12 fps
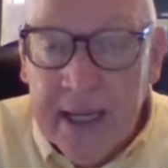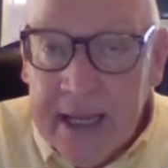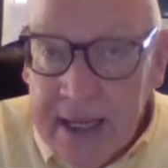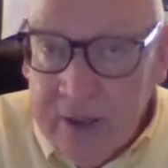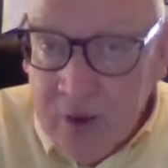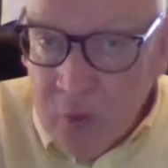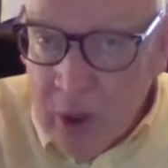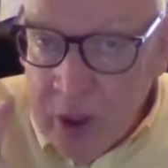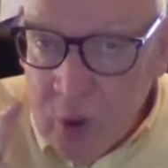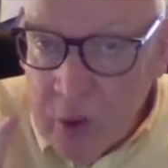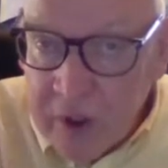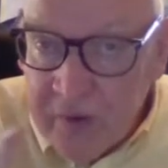He's the one
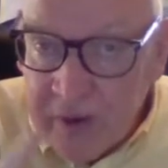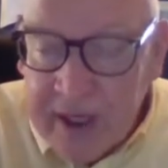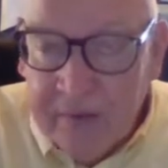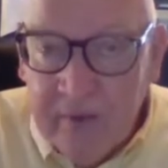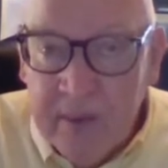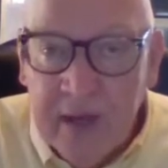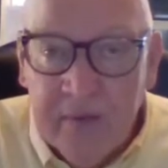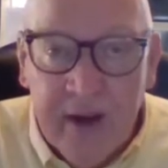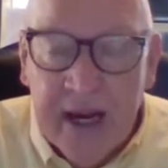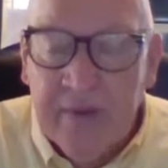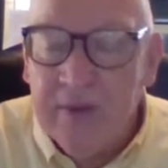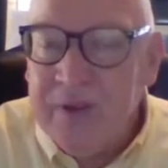who has forgiven me of
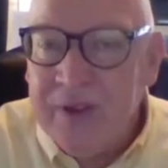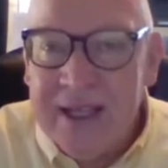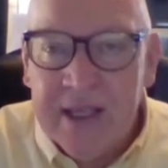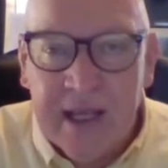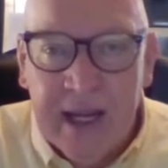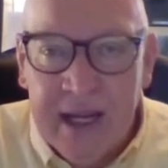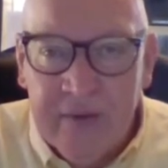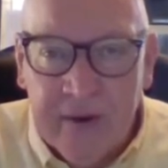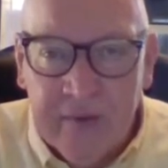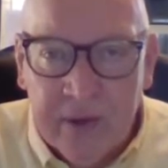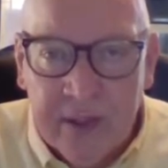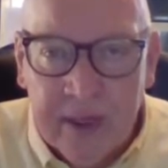everything that I have
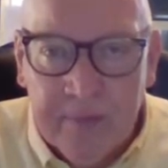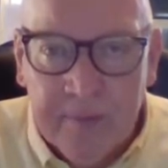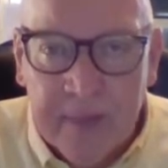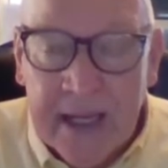ever done.